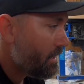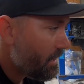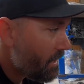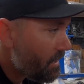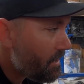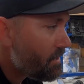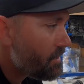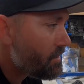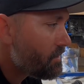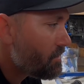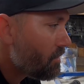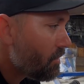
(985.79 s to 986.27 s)

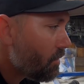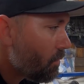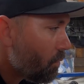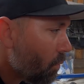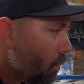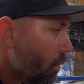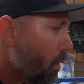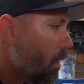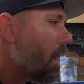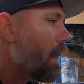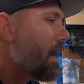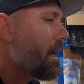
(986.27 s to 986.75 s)
You're just
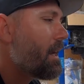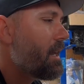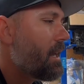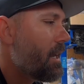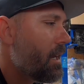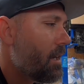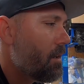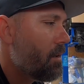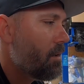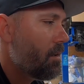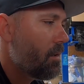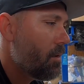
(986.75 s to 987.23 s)

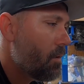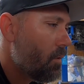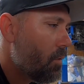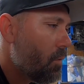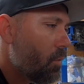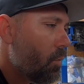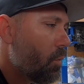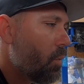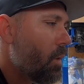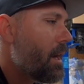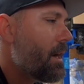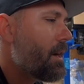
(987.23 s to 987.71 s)
winding
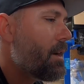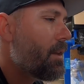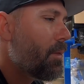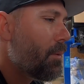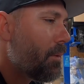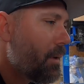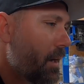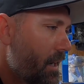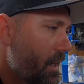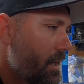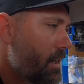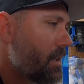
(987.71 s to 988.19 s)
one
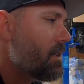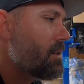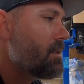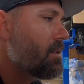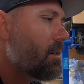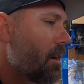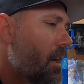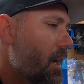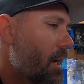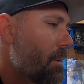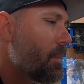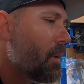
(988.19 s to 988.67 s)
thread at a
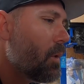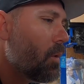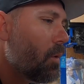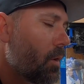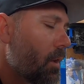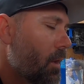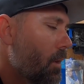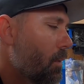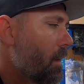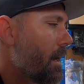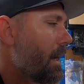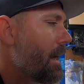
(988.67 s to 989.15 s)
time
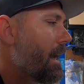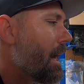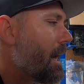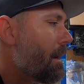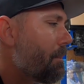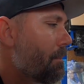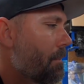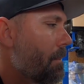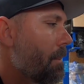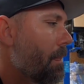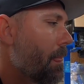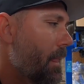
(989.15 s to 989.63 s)
all the way
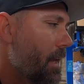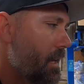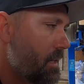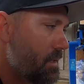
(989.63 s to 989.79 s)
up